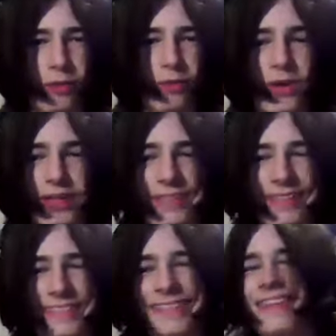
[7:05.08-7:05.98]
weird
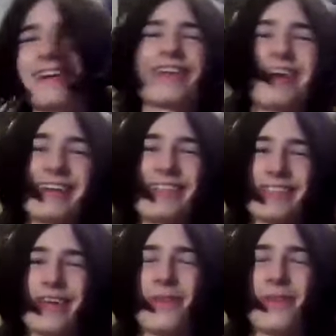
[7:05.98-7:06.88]
how they had the
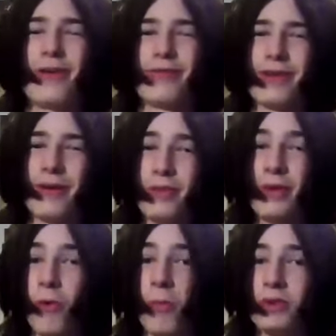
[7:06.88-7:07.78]
same riff, and we
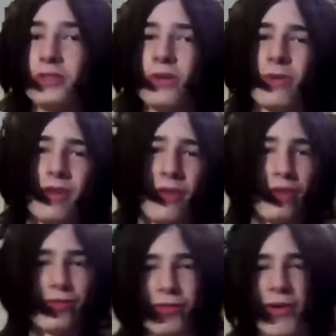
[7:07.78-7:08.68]
almost stole their
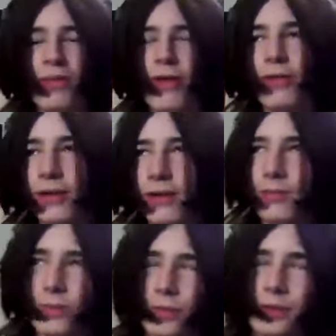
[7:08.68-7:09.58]
riff without knowing it.
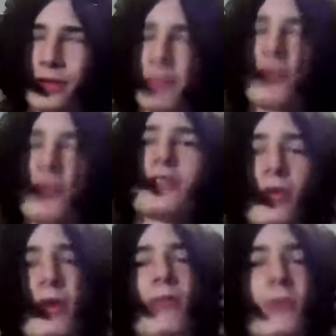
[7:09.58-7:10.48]
But we don't have that
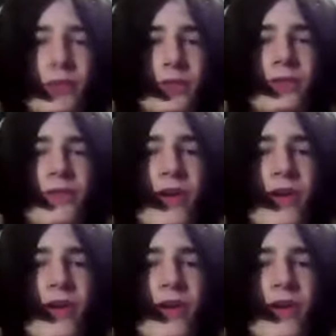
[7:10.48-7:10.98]
song anymore, so it's fine.